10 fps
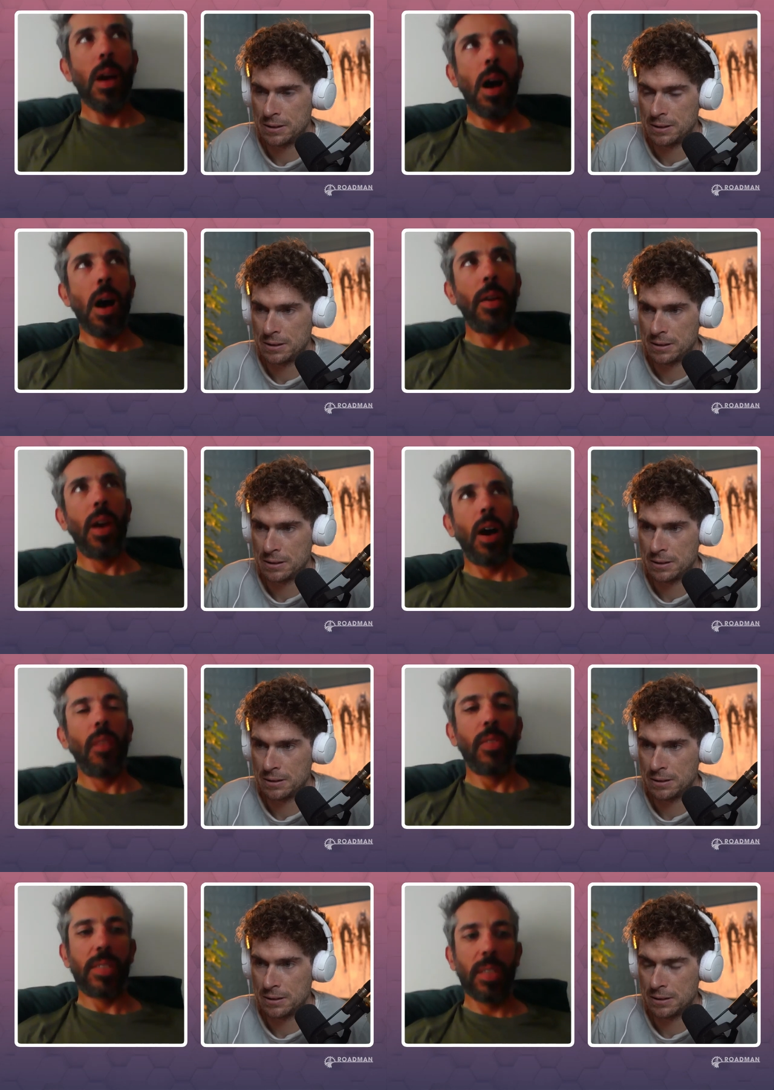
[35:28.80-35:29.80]
Speaker 1: on uh,
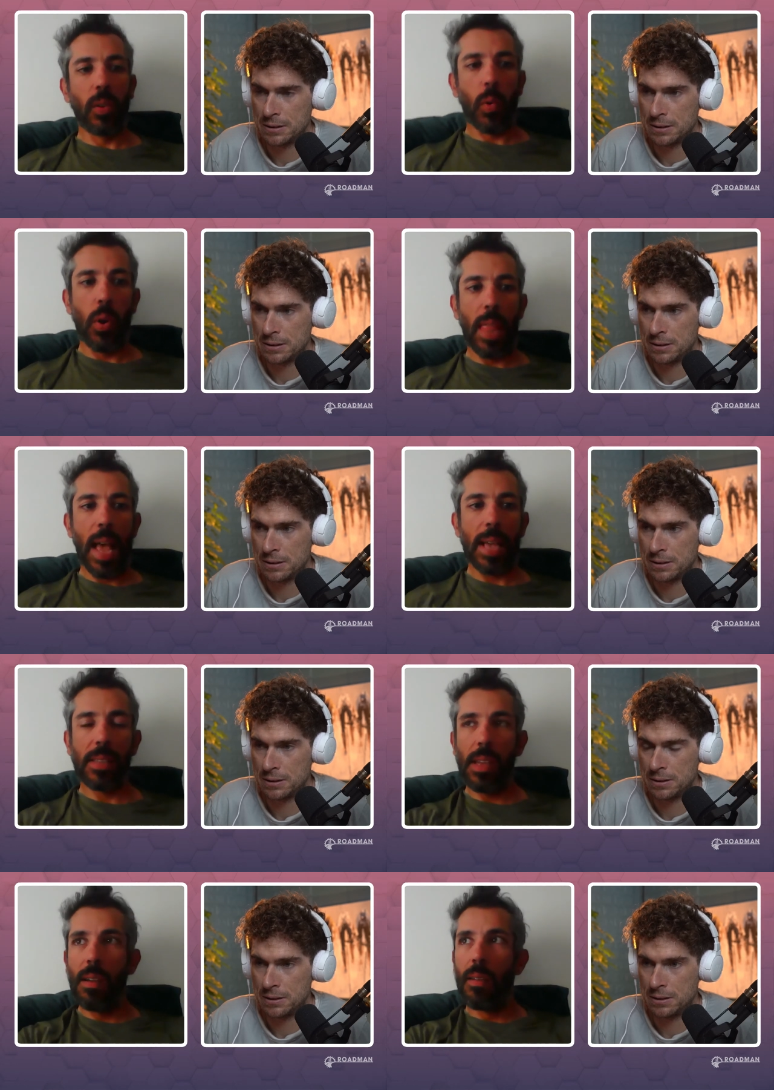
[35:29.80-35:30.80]
on the Silk Road
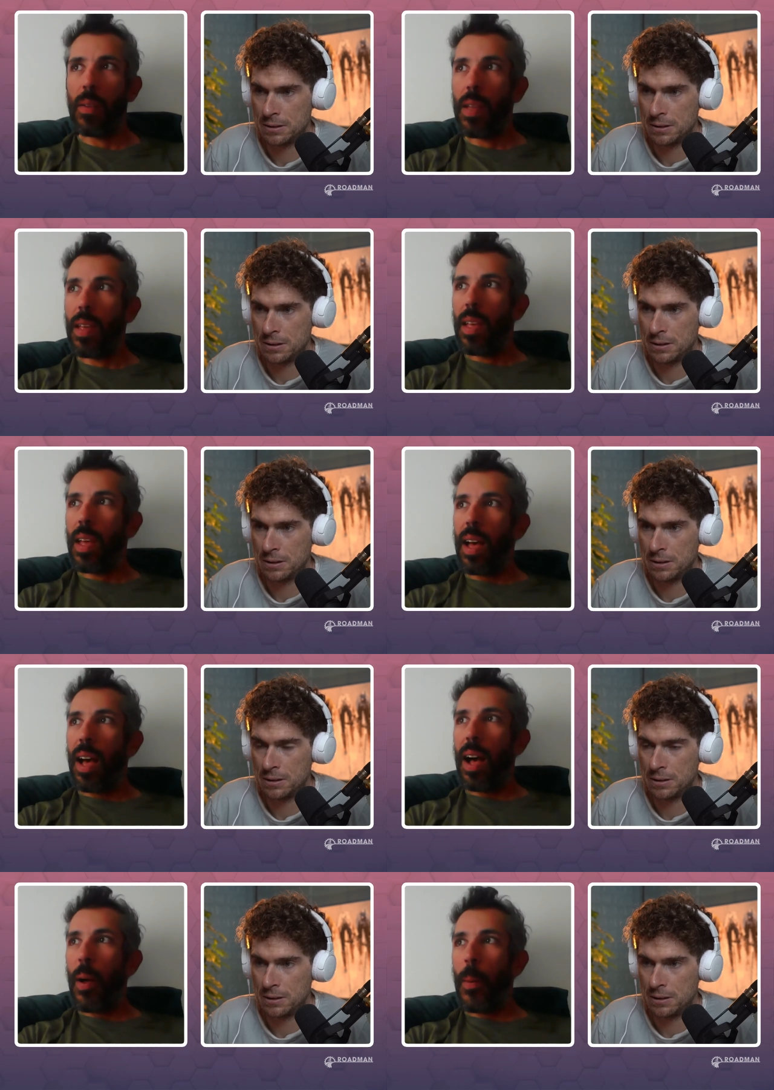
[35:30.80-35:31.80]
last year.
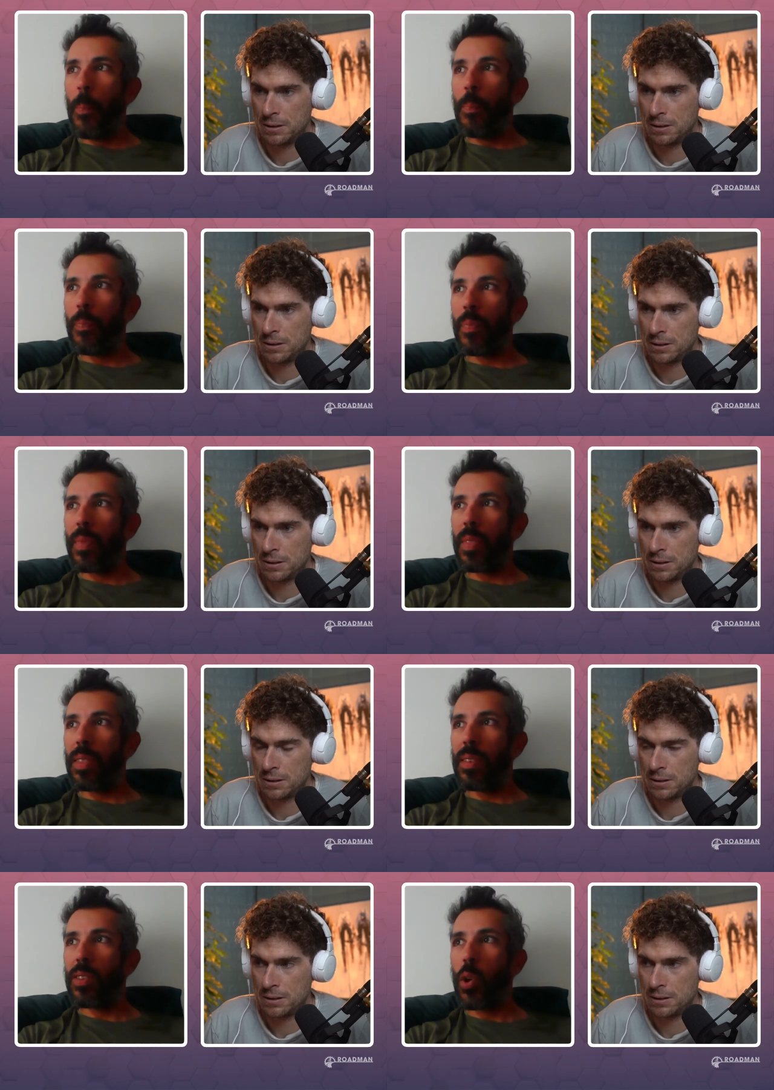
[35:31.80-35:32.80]
Um,
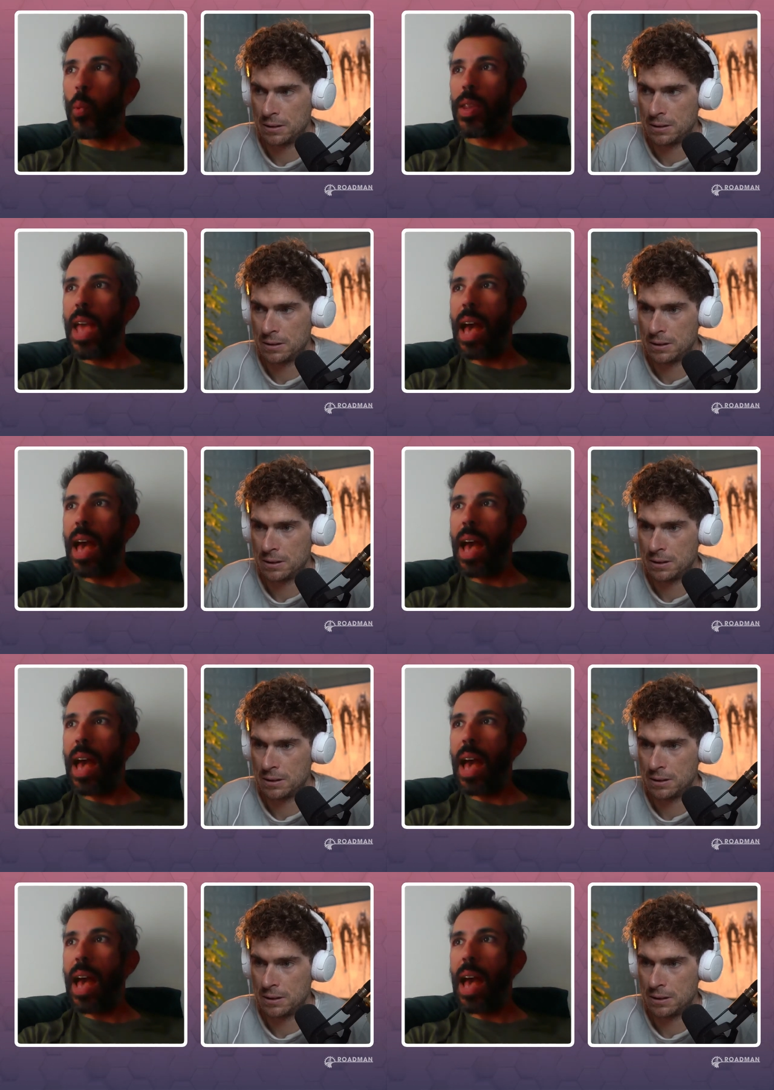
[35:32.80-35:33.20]
so when you